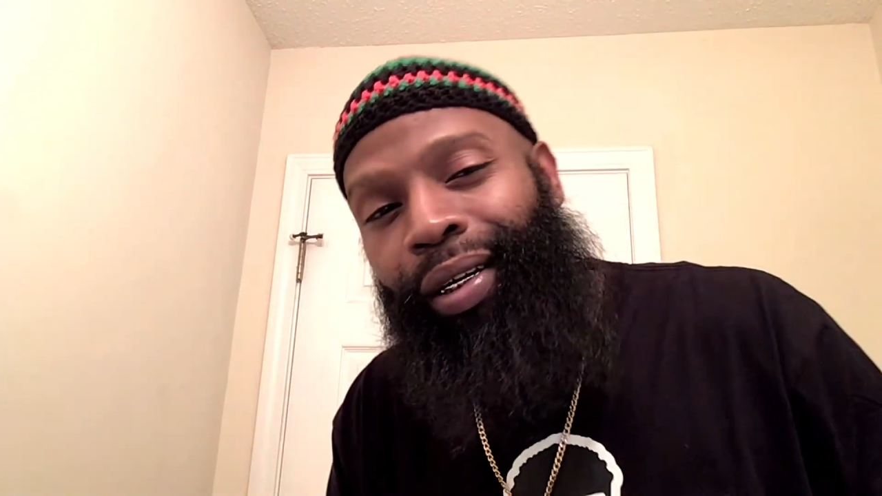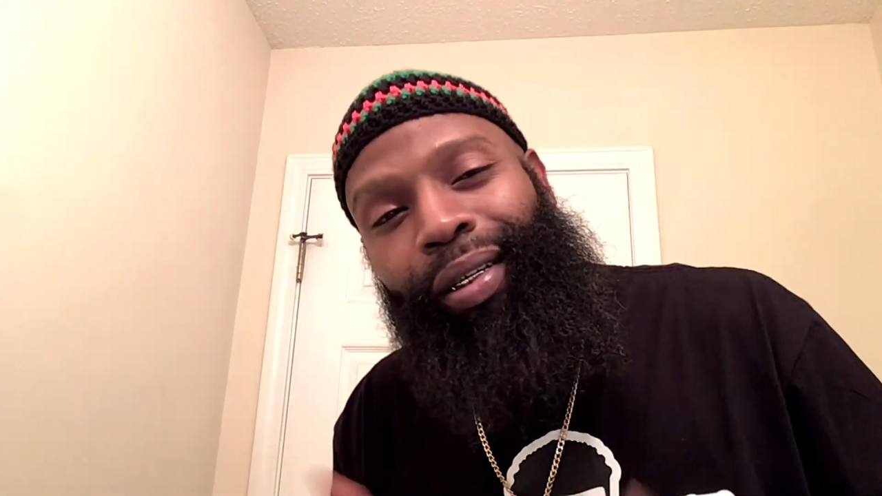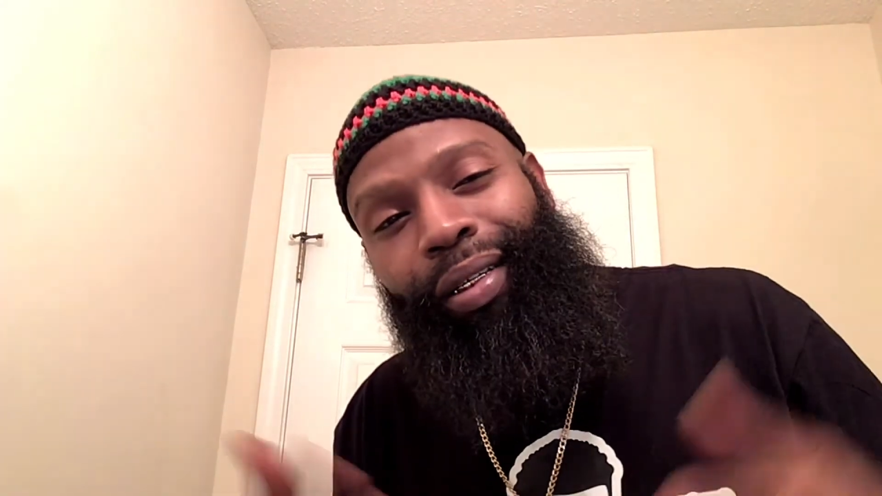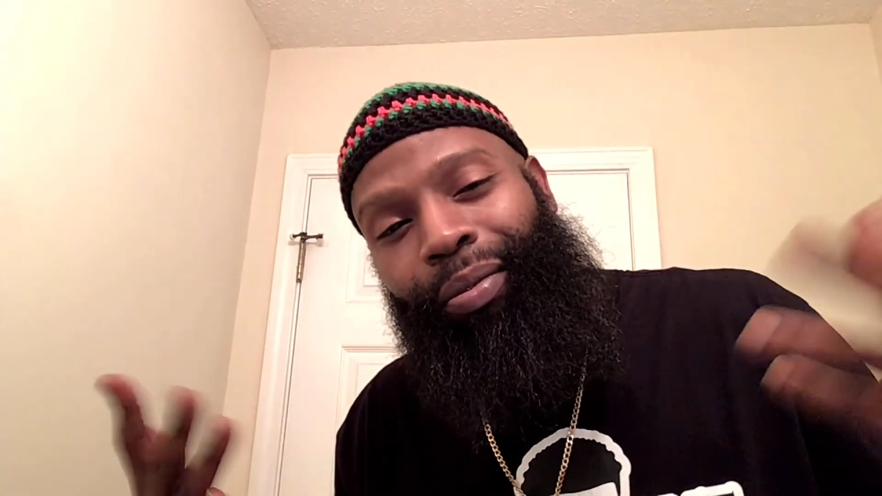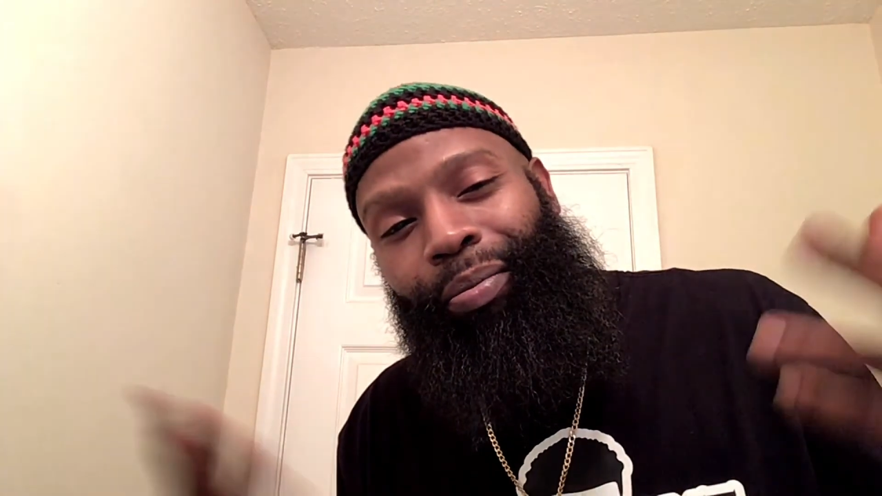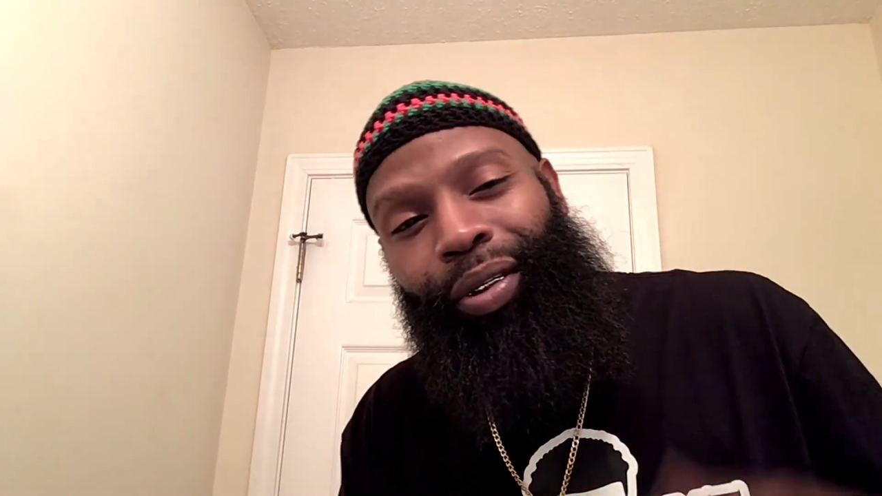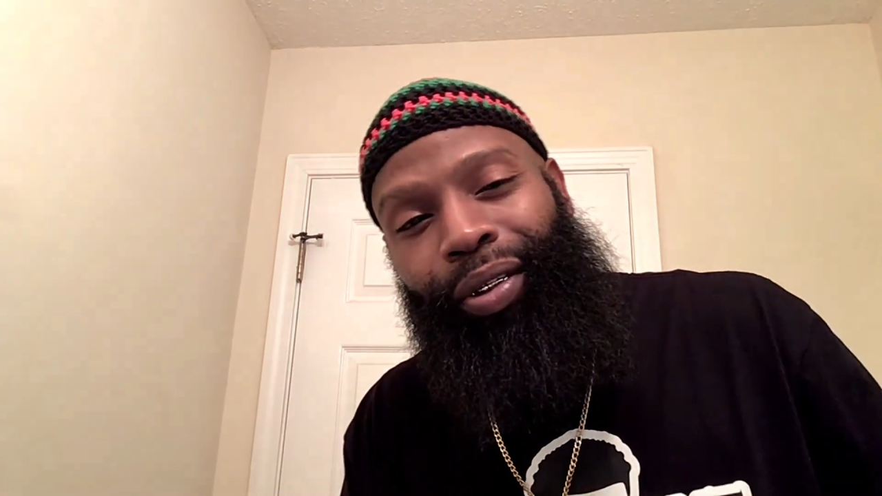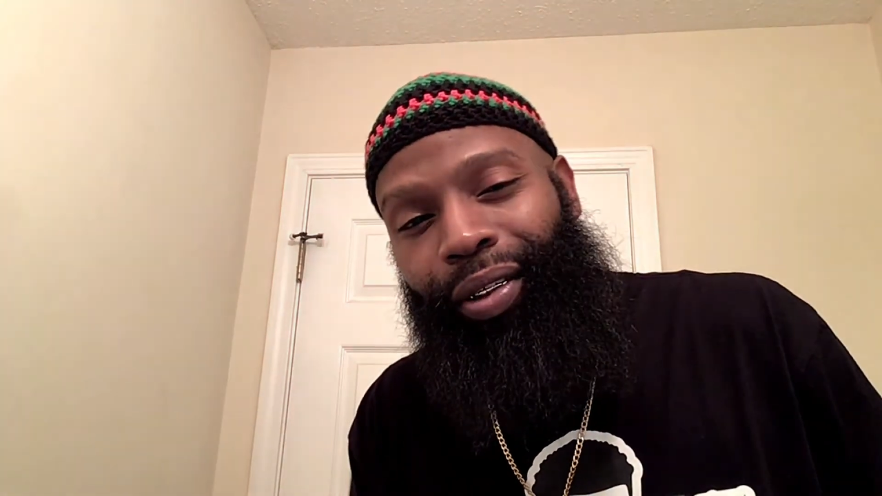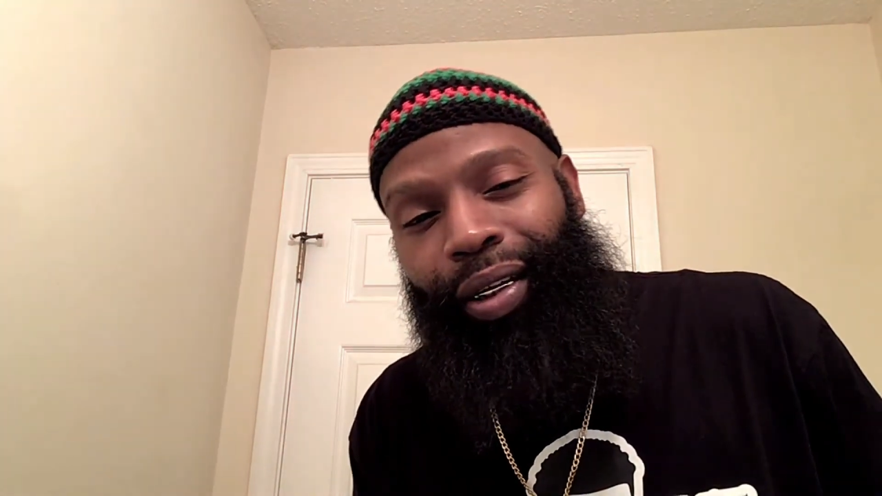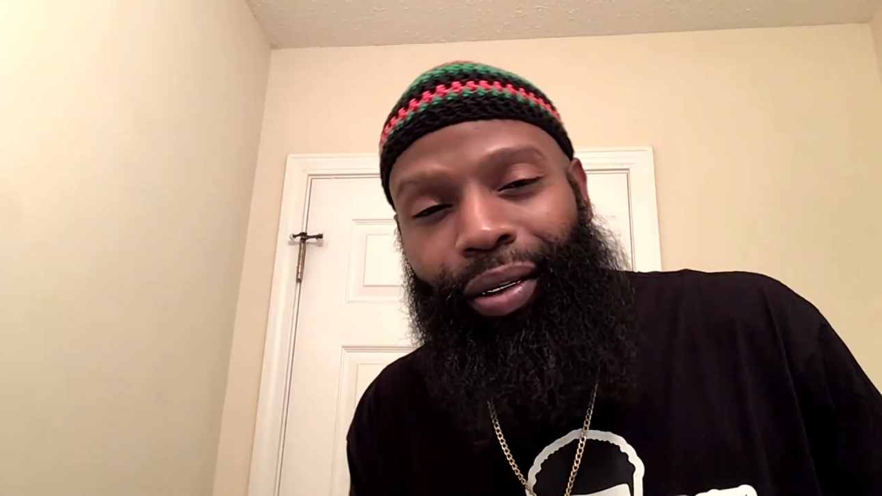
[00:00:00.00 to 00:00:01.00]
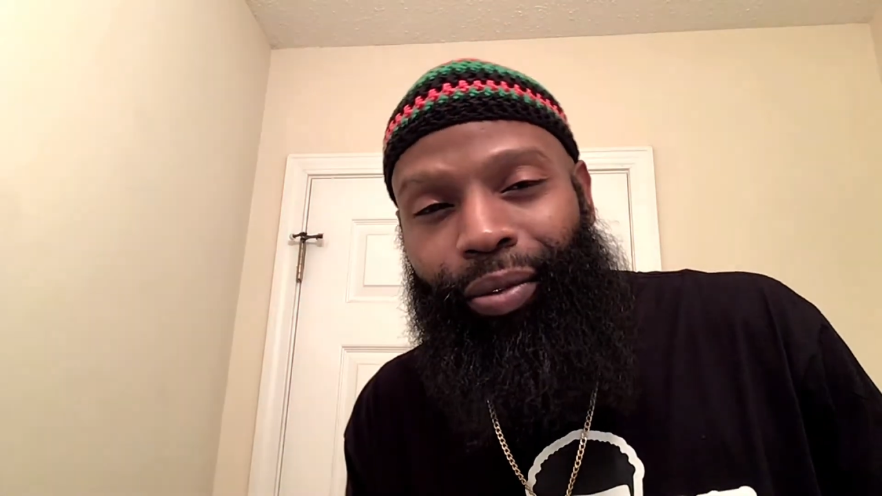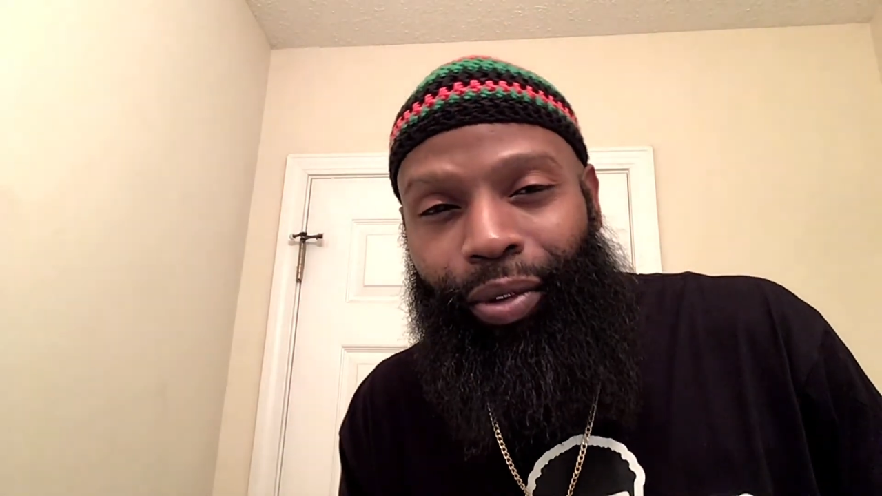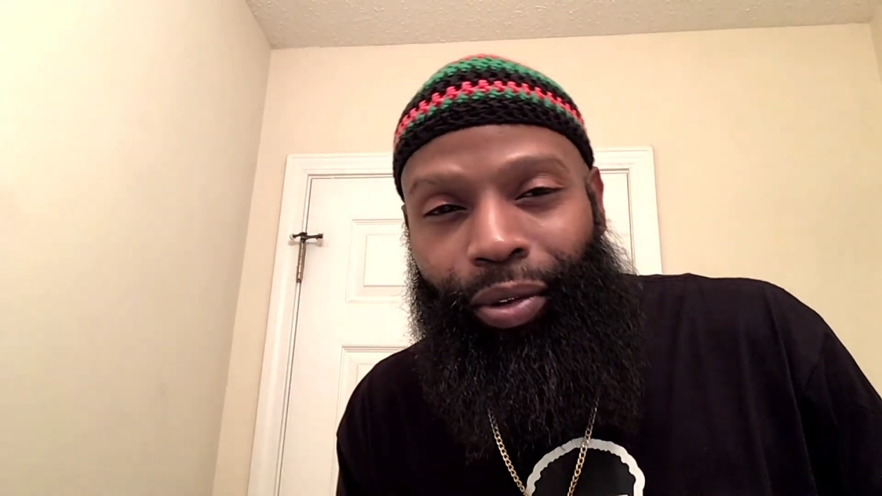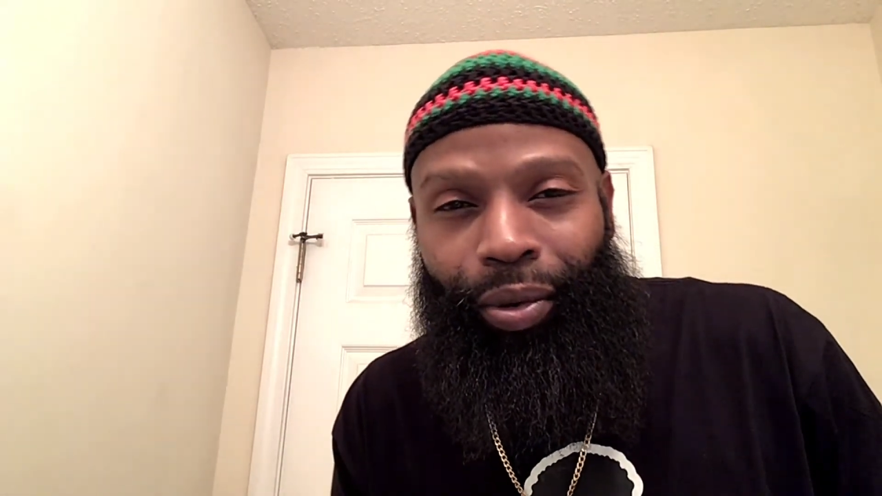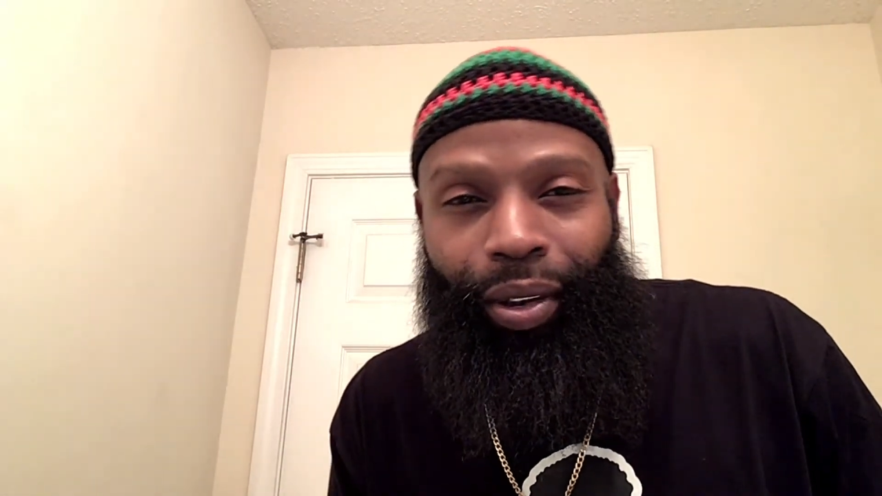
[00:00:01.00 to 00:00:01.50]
This the bearded Heru,